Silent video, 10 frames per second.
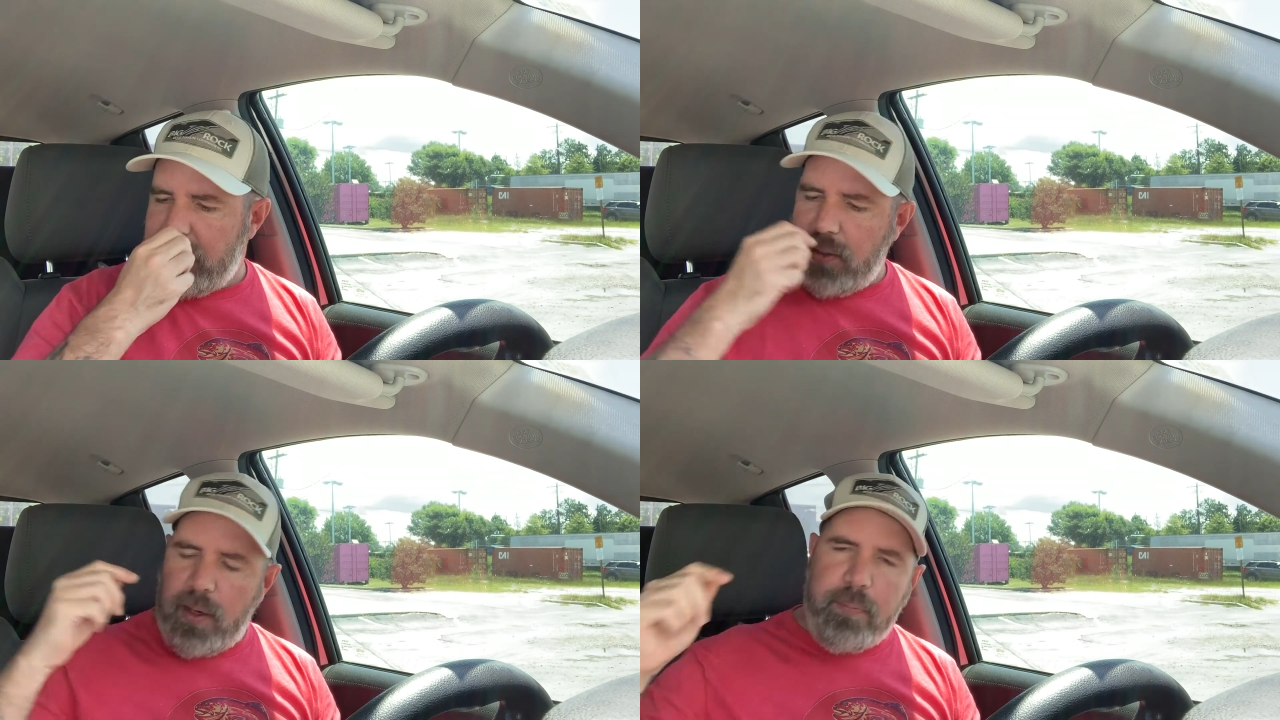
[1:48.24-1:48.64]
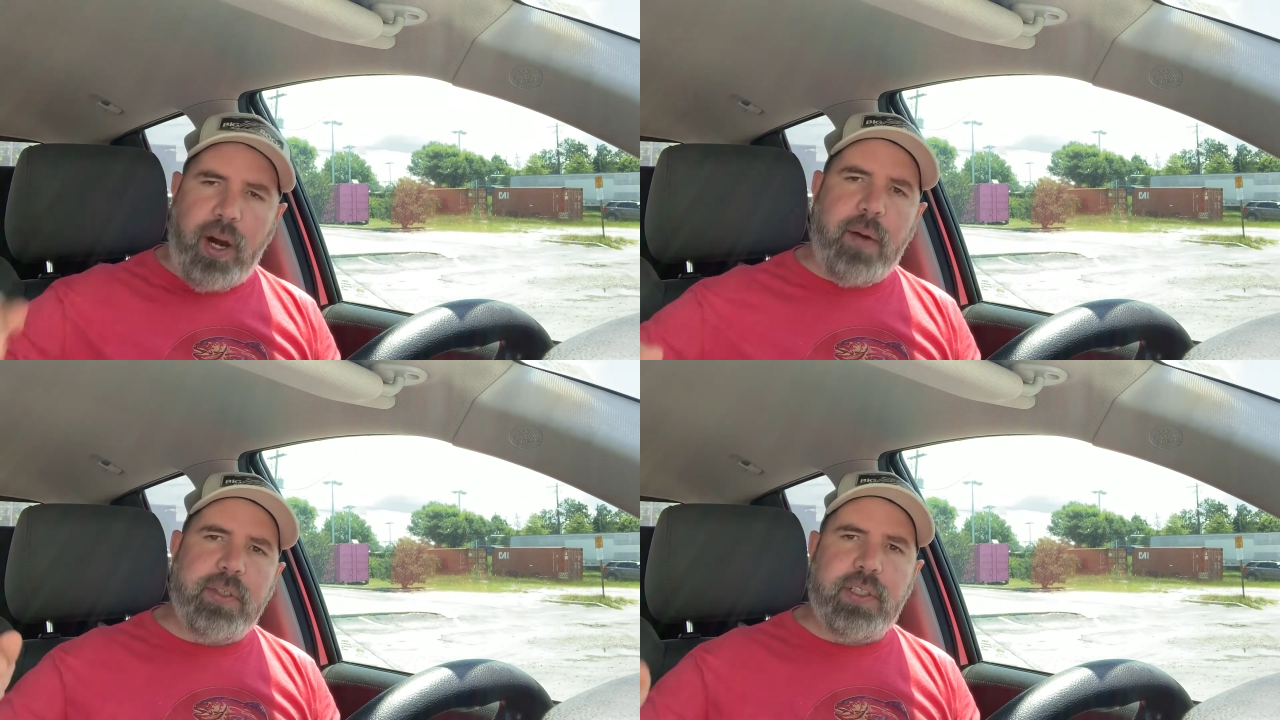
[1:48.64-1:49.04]
a
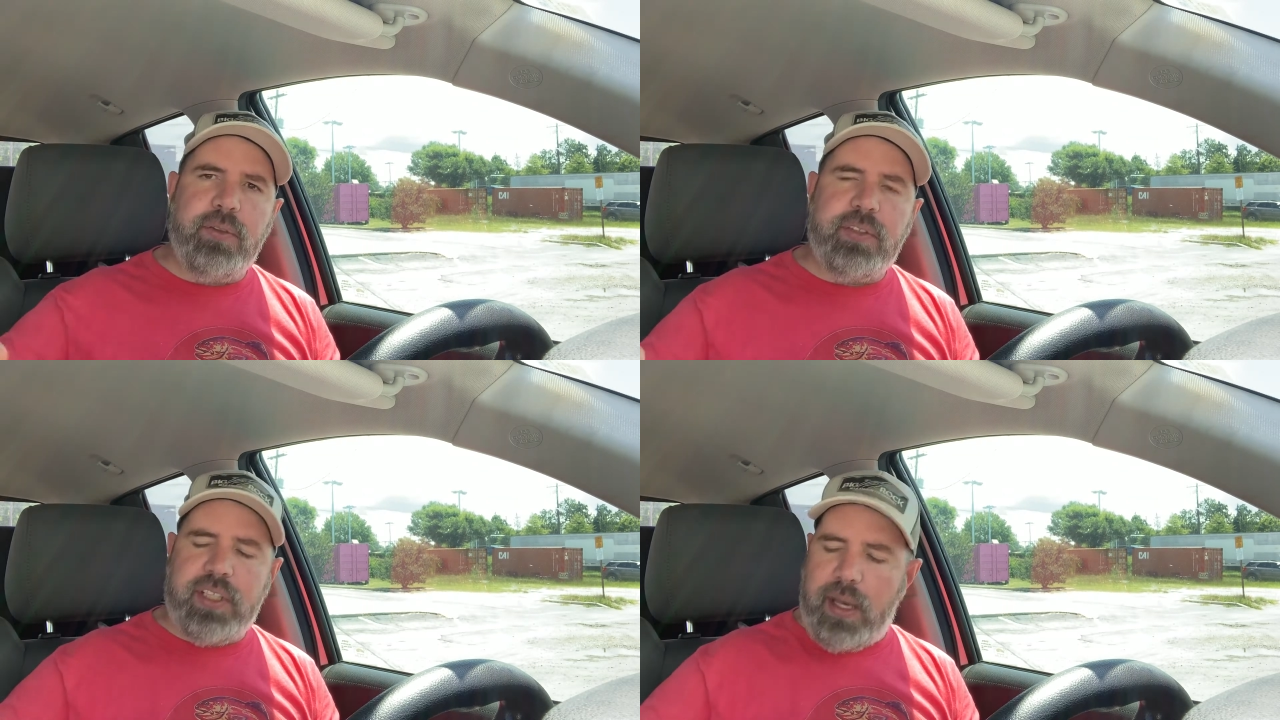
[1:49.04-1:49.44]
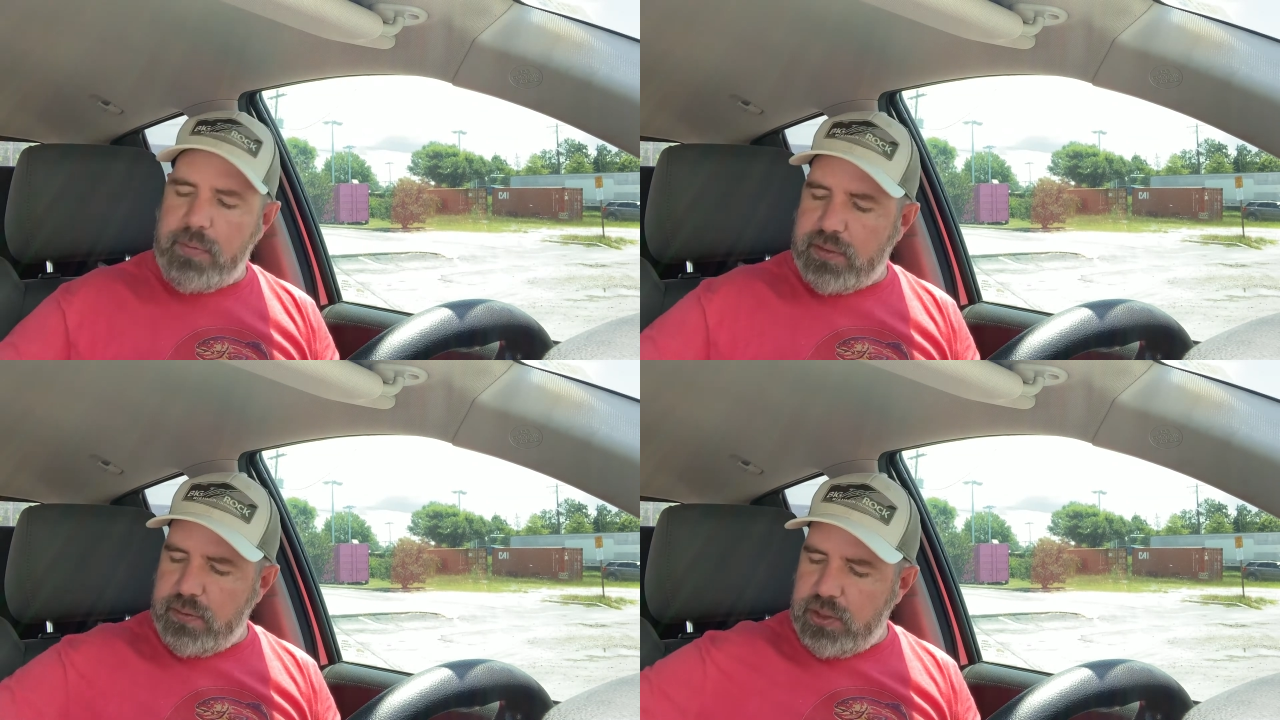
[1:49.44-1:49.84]
barbecue
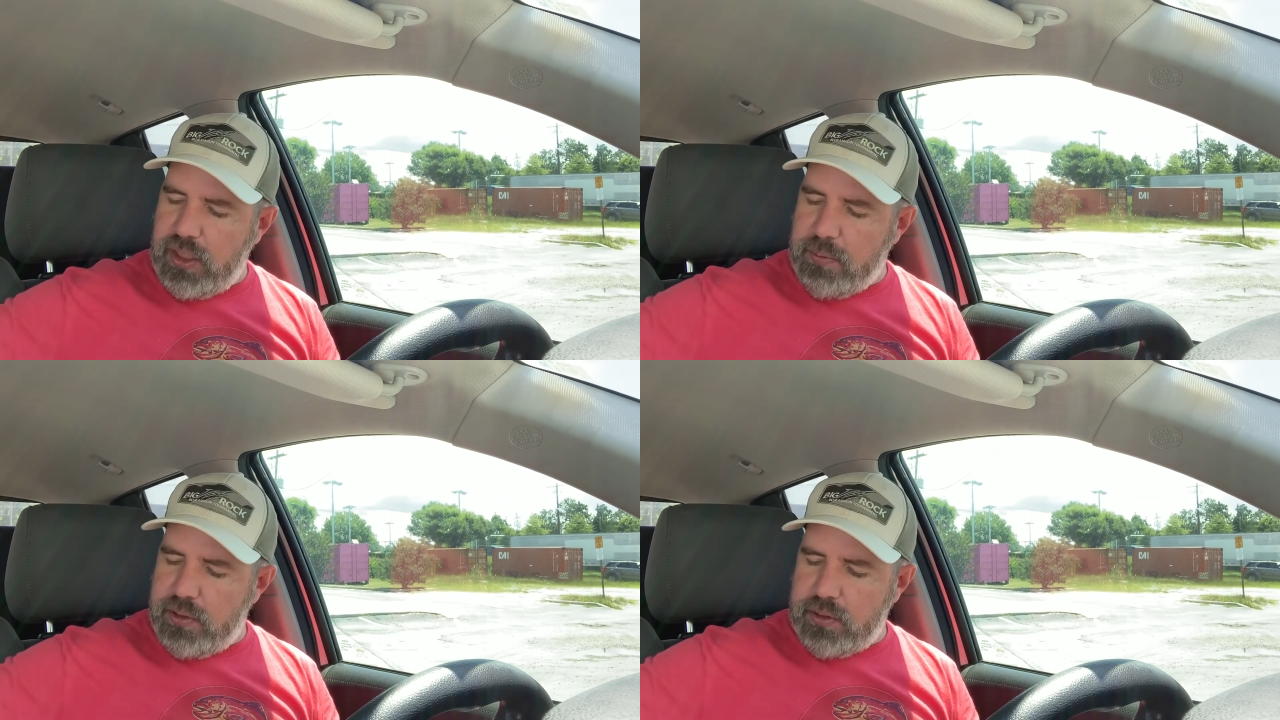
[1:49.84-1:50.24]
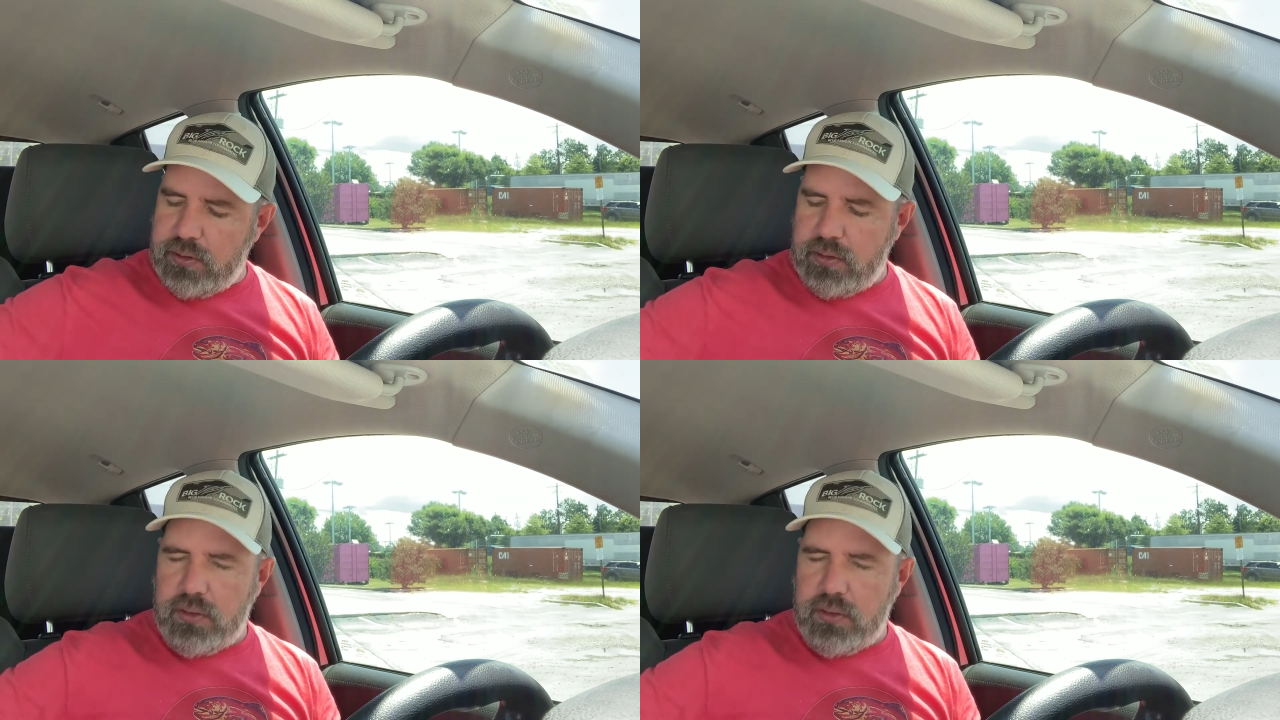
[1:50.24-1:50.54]
sandwich from Jimmy's,